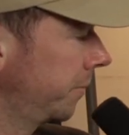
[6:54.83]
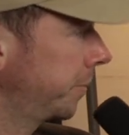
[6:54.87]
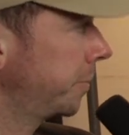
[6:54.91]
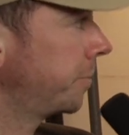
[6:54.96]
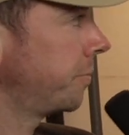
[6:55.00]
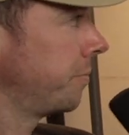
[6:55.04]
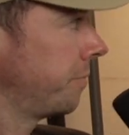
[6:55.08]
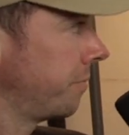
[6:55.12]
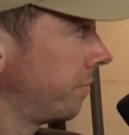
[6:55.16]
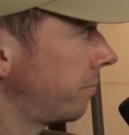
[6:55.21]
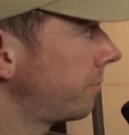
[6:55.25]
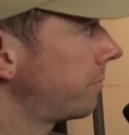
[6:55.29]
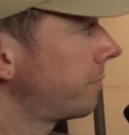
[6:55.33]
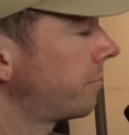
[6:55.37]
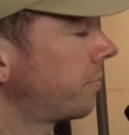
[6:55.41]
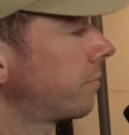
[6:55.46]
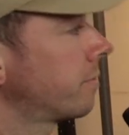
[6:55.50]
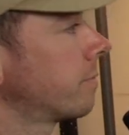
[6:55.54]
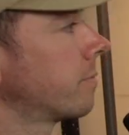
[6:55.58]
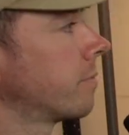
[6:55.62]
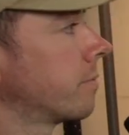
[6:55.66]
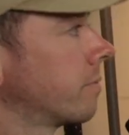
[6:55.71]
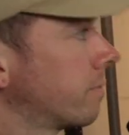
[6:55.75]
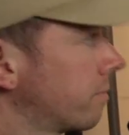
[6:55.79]
with
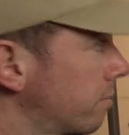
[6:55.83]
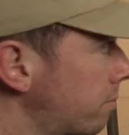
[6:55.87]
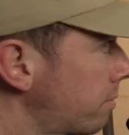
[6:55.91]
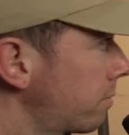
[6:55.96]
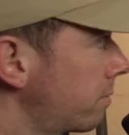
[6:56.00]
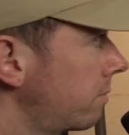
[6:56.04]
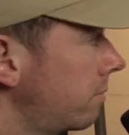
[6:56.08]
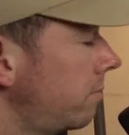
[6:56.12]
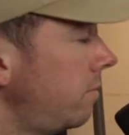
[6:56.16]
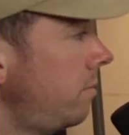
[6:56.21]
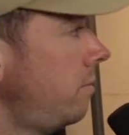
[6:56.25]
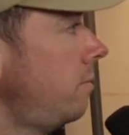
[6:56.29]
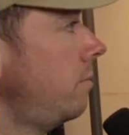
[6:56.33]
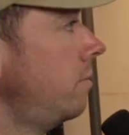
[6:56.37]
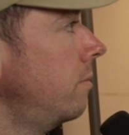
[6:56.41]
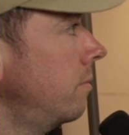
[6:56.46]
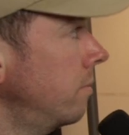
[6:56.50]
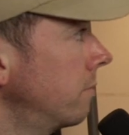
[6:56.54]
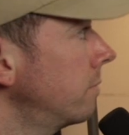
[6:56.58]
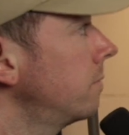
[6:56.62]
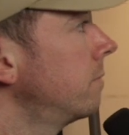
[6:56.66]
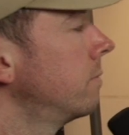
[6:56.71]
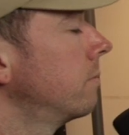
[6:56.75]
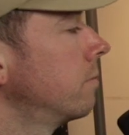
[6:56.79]
podcasts is
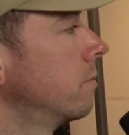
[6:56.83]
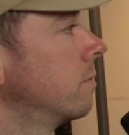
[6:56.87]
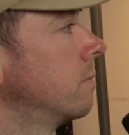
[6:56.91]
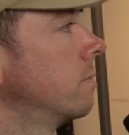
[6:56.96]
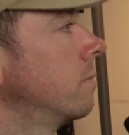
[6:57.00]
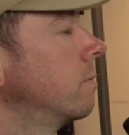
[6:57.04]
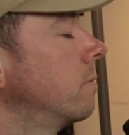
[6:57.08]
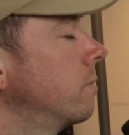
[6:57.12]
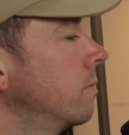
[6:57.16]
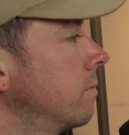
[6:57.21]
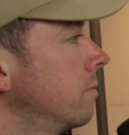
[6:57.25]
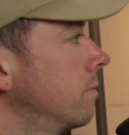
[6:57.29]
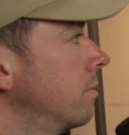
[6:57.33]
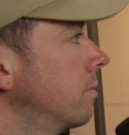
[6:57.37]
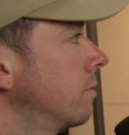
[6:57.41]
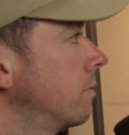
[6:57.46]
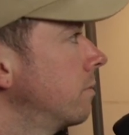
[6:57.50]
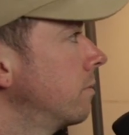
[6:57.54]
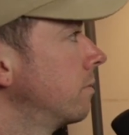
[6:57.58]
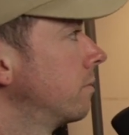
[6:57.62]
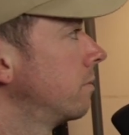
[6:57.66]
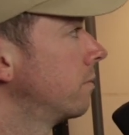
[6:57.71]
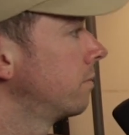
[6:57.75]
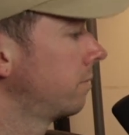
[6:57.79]
when not only
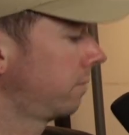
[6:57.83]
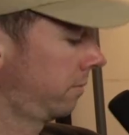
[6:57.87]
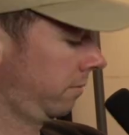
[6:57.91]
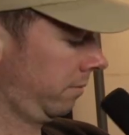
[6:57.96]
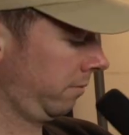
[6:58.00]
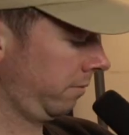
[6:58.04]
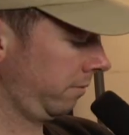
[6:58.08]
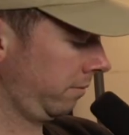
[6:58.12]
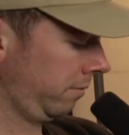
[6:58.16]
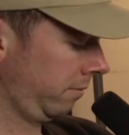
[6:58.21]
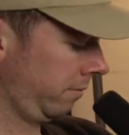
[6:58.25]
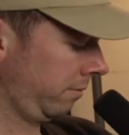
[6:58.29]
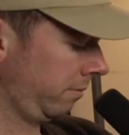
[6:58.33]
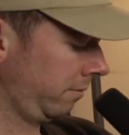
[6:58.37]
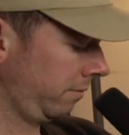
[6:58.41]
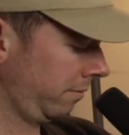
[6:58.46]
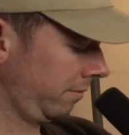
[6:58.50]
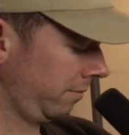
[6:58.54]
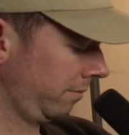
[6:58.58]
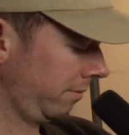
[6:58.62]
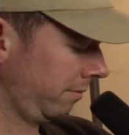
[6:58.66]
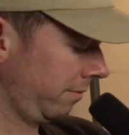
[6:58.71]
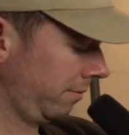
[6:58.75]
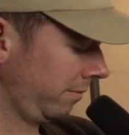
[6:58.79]
do I get to hang
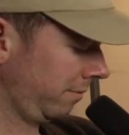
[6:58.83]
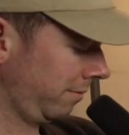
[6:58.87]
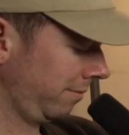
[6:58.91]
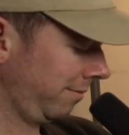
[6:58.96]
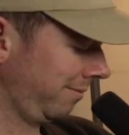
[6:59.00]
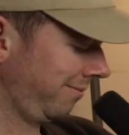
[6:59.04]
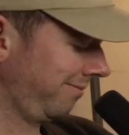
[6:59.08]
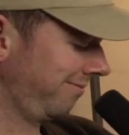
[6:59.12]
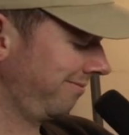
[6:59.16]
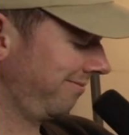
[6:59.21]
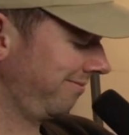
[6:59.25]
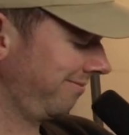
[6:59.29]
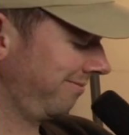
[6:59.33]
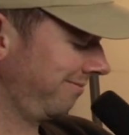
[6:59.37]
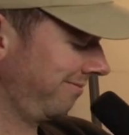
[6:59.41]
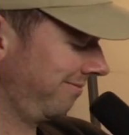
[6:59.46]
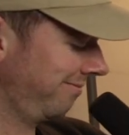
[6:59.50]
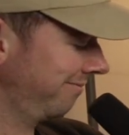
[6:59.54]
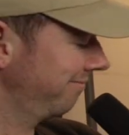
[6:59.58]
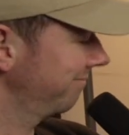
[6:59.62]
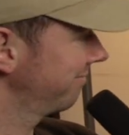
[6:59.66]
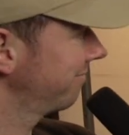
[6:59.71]
out with my podcast friends